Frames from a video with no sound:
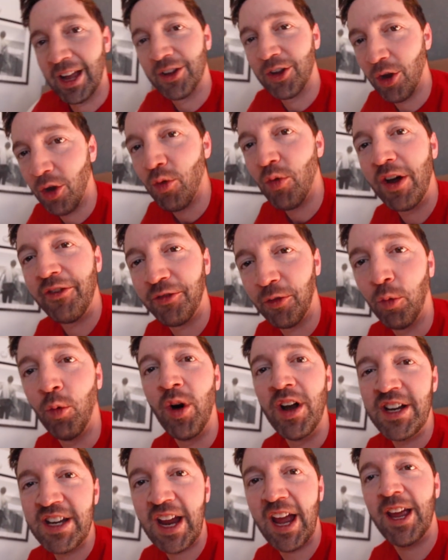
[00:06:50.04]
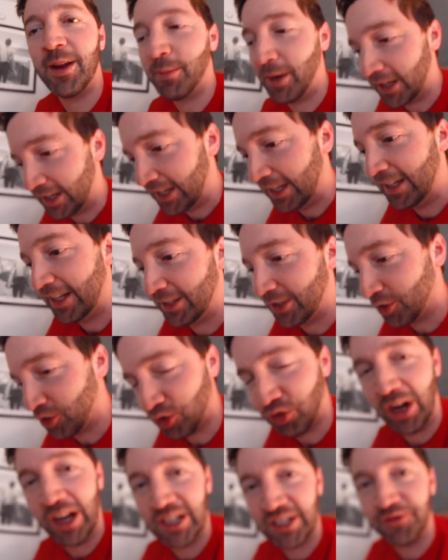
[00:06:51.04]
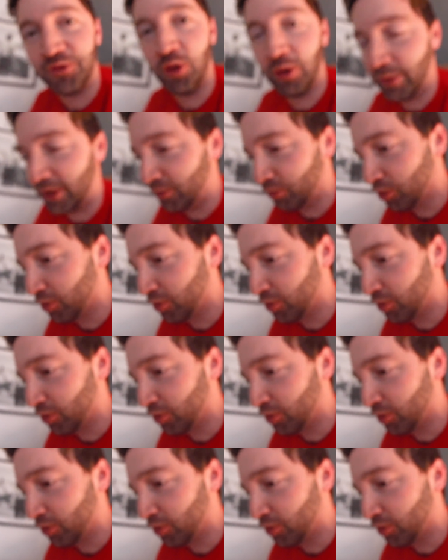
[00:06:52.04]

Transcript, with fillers: I go away for one day and my kid gets a transforming